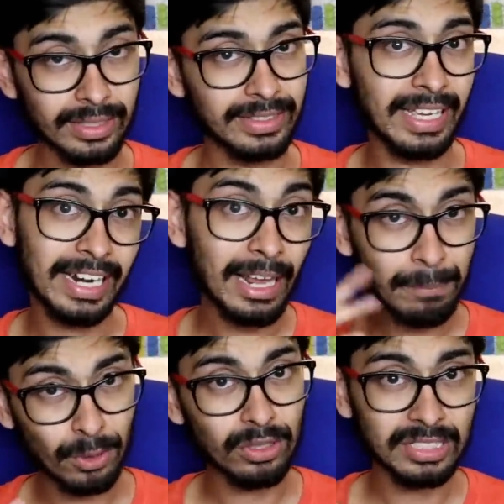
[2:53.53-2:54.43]
There are
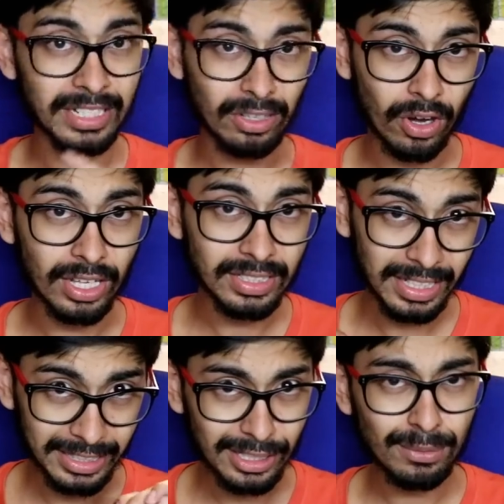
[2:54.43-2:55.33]
pros and cons.
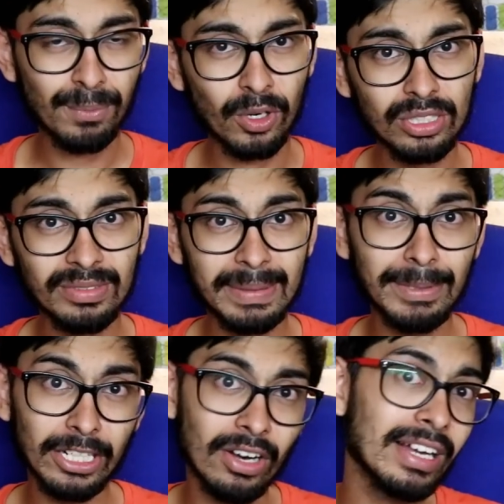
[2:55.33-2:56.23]
In this pros we'll
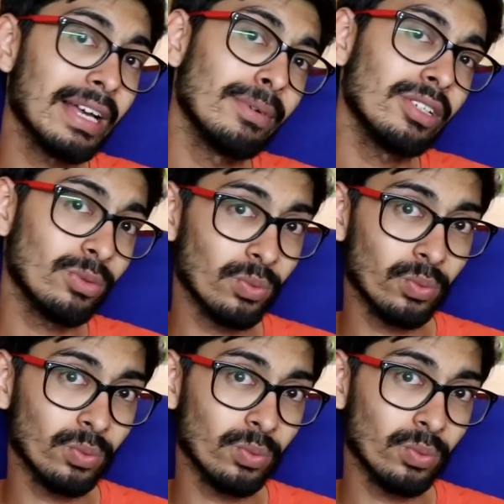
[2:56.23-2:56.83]
be talking about